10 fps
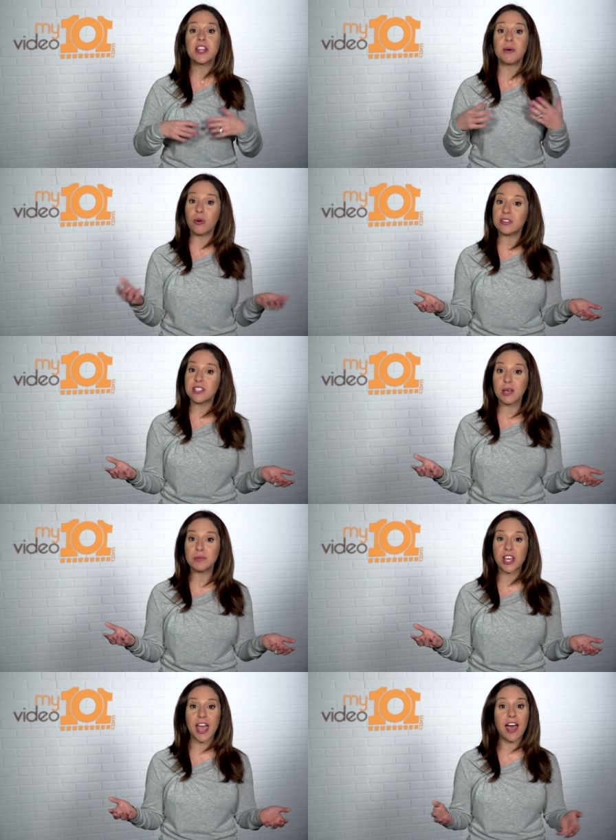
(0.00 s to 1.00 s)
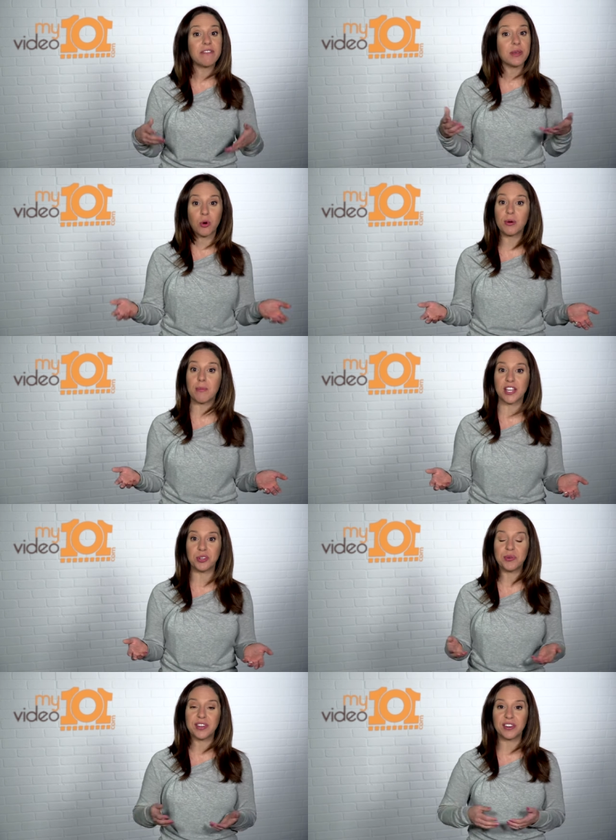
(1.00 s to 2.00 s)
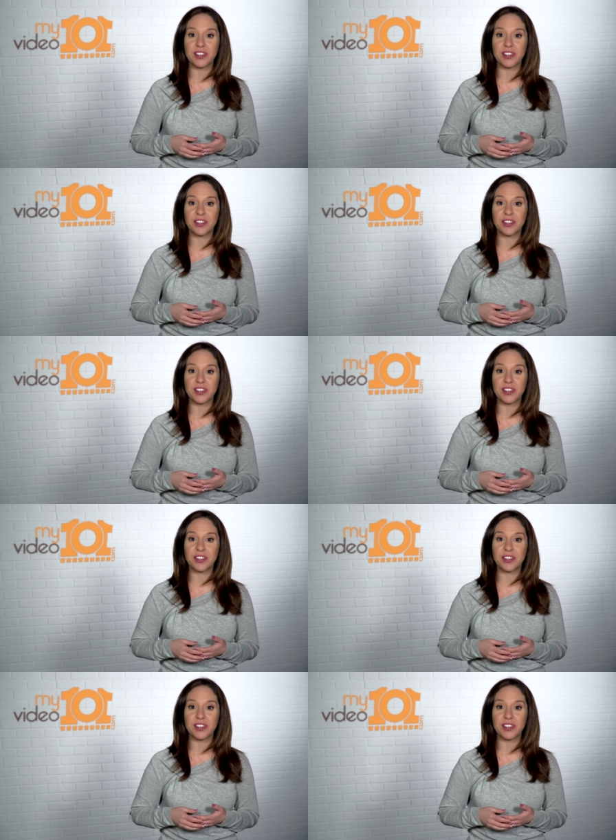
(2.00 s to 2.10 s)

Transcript: The more subs you have, the more money you can